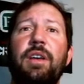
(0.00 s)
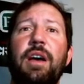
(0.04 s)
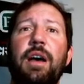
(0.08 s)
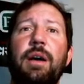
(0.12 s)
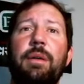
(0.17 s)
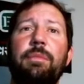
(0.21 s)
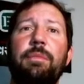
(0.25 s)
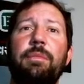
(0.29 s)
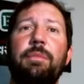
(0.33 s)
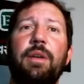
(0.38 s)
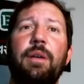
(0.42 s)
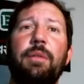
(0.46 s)

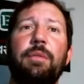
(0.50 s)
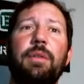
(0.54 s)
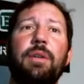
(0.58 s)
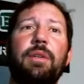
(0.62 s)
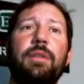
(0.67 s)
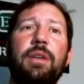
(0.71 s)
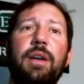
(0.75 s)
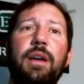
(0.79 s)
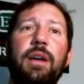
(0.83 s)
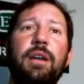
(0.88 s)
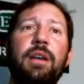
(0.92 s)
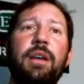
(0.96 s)

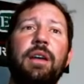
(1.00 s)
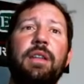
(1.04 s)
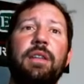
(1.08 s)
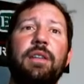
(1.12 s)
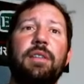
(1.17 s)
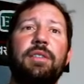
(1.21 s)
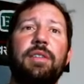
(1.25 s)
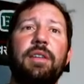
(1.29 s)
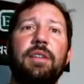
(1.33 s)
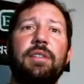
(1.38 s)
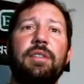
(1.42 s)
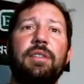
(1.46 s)
Okay. The
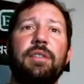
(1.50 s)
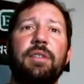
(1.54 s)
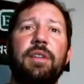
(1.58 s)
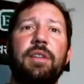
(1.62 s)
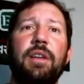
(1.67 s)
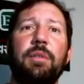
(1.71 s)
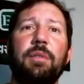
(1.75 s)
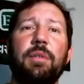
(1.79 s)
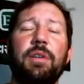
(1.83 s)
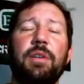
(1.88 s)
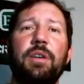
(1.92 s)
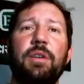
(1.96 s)
Sentinel
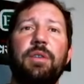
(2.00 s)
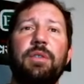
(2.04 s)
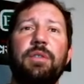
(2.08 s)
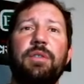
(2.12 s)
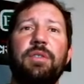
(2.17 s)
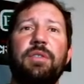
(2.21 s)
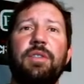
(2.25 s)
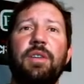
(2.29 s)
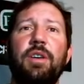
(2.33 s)
network hosts